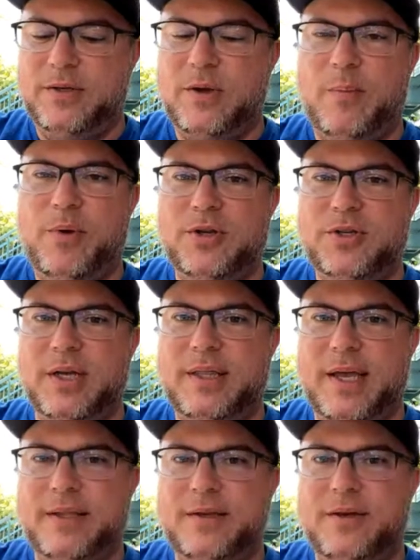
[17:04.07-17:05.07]
so I appreciate
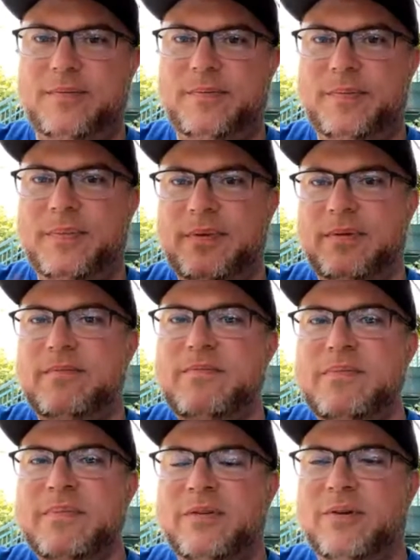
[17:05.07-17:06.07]
that, dude.
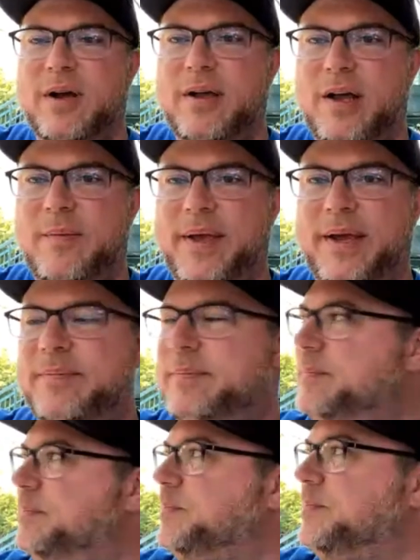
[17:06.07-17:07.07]
Rock on, man.
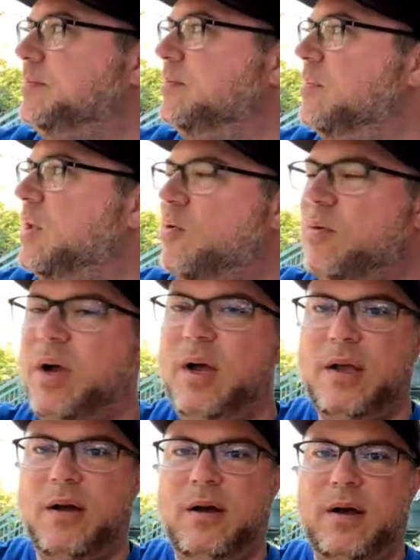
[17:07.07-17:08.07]
Rock
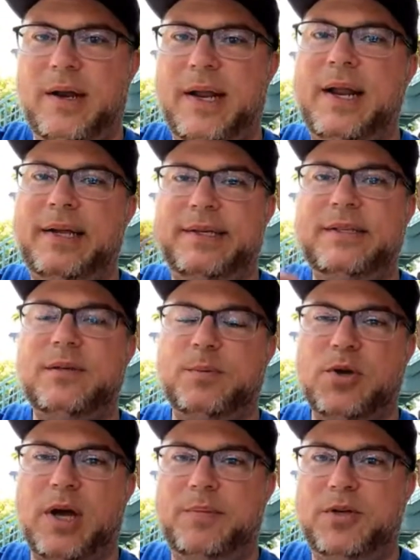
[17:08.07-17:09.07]
on. And I did
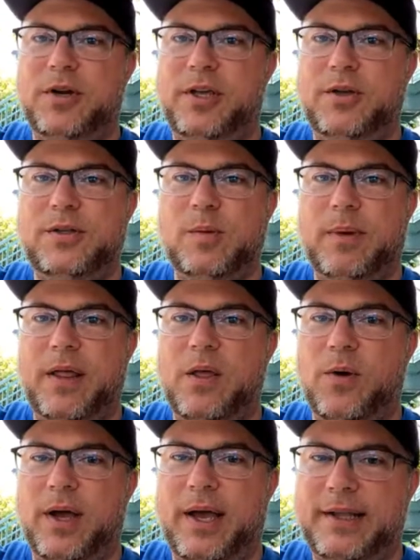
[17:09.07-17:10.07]
subscribe to your YouTube, by the
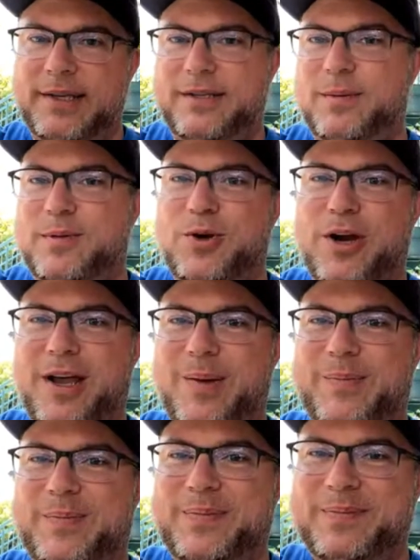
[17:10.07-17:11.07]
way. I did subscribe.
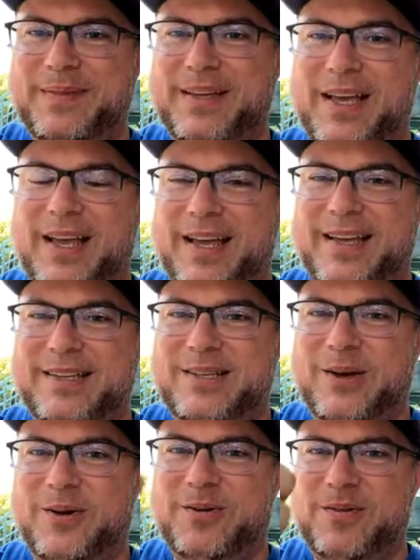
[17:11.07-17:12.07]

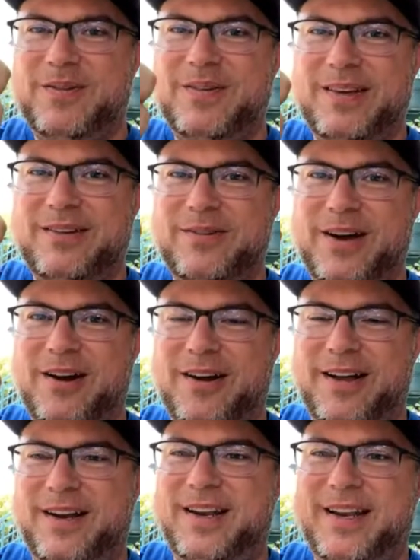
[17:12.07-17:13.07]
So, right on.